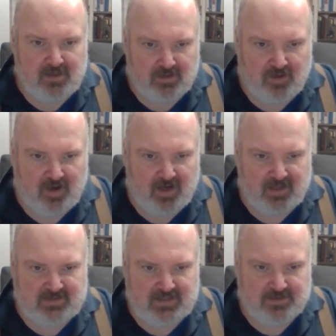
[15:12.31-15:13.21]

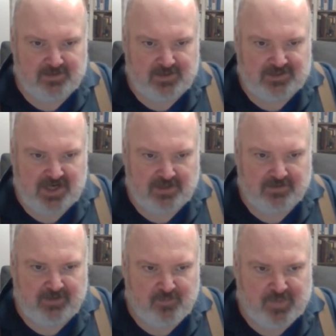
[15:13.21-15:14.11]
Laws either
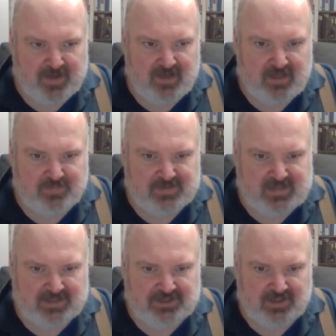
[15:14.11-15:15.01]
generally forbidding the
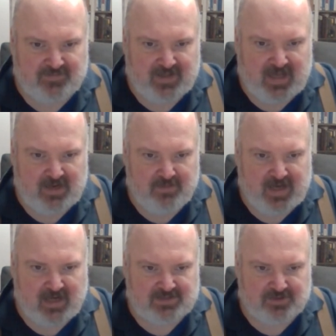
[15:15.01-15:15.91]
possession of land
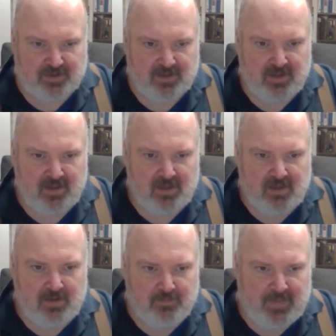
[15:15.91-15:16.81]
beyond a certain
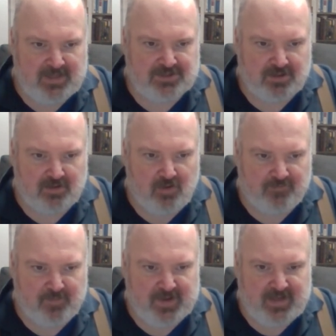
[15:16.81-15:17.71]
measure or
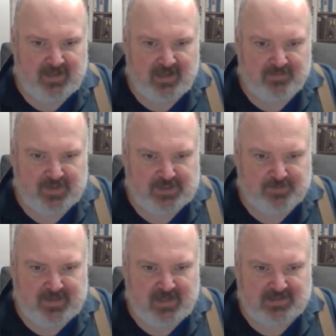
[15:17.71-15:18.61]
forbidding it
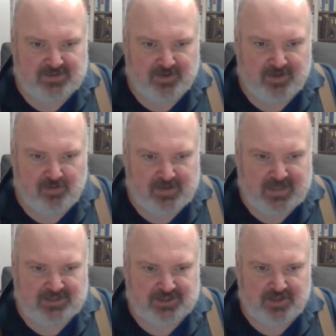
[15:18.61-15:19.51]
between a certain
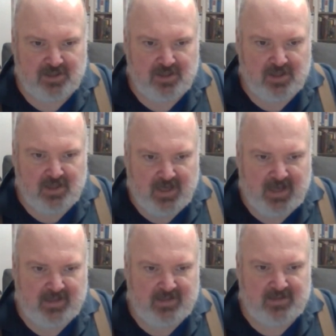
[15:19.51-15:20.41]
location
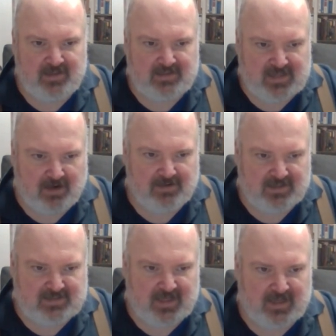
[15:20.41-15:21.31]
and the town and the city.